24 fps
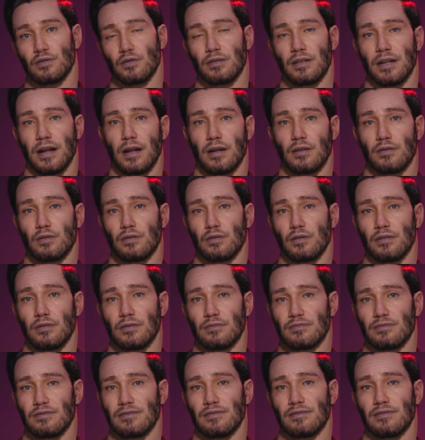of
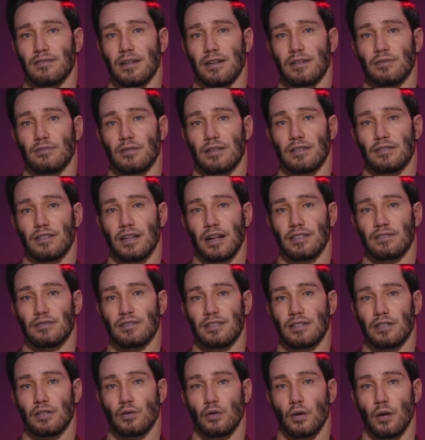algorithms, has been
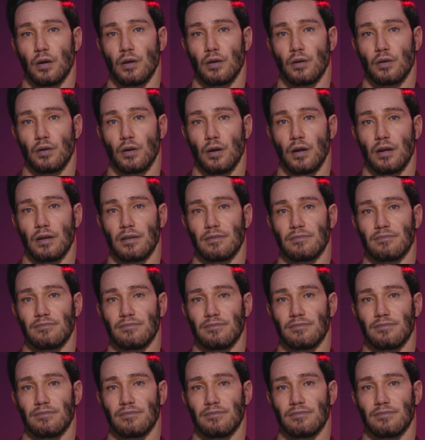nudging you all along,